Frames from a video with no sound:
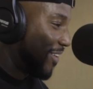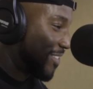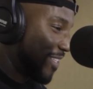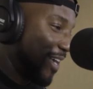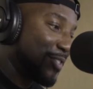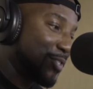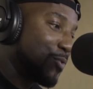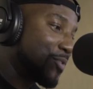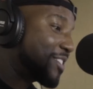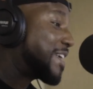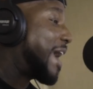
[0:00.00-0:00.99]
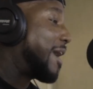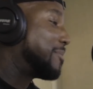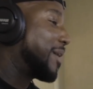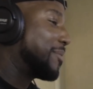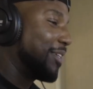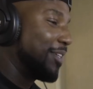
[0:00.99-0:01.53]
Said shoot your shot,
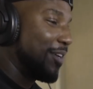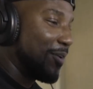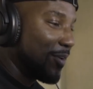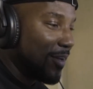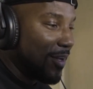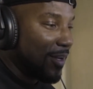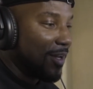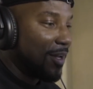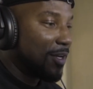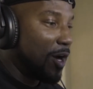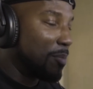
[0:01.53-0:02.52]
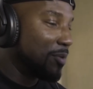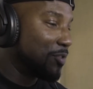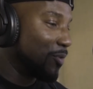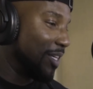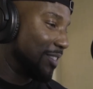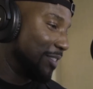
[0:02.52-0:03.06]
baby. Couple of
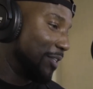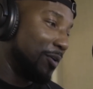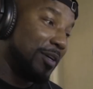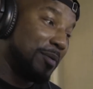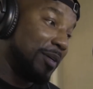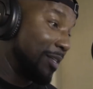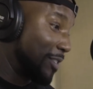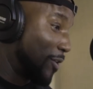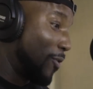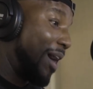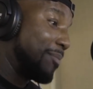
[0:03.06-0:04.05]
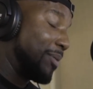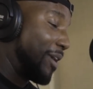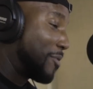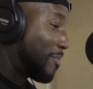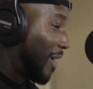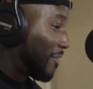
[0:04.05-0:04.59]
drinks, it's gonna happen.
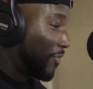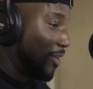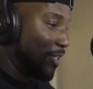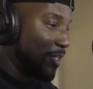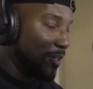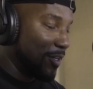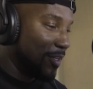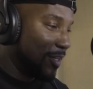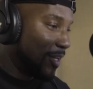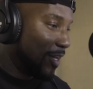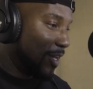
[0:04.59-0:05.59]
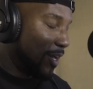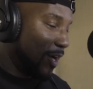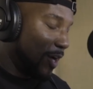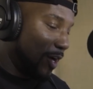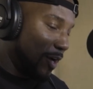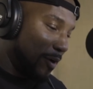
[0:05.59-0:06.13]
Everybody feeling good.
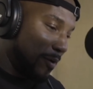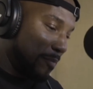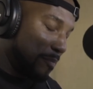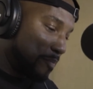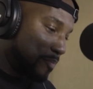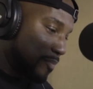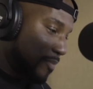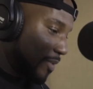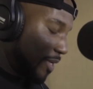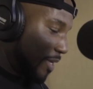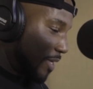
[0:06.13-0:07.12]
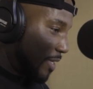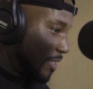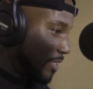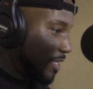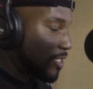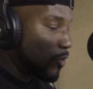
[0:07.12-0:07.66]
Um,
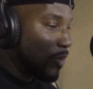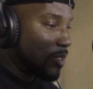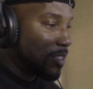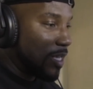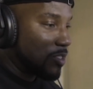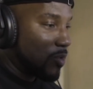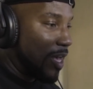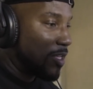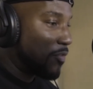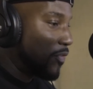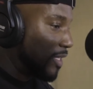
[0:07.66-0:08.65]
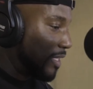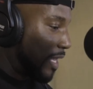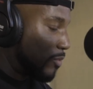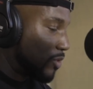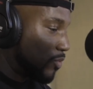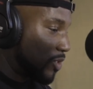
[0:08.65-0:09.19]
yeah. So how's Philly?
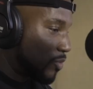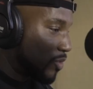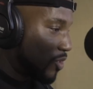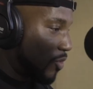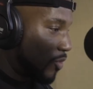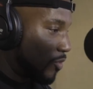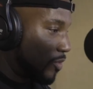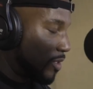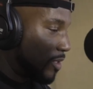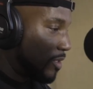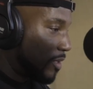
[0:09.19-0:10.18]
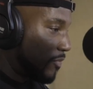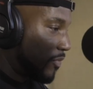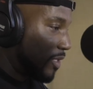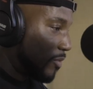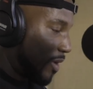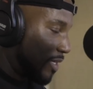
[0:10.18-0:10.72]
Like, what's going on in
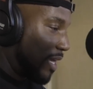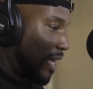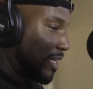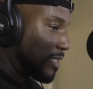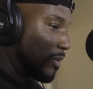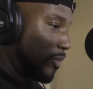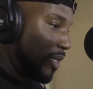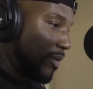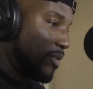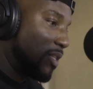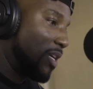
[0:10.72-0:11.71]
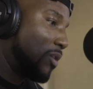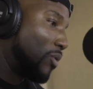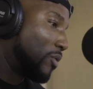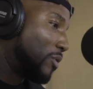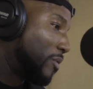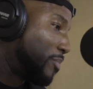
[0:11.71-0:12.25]
Philly right now? How with everything
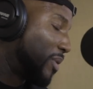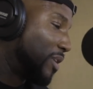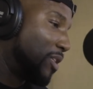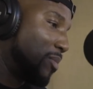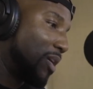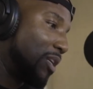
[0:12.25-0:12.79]
going on in the pandemic?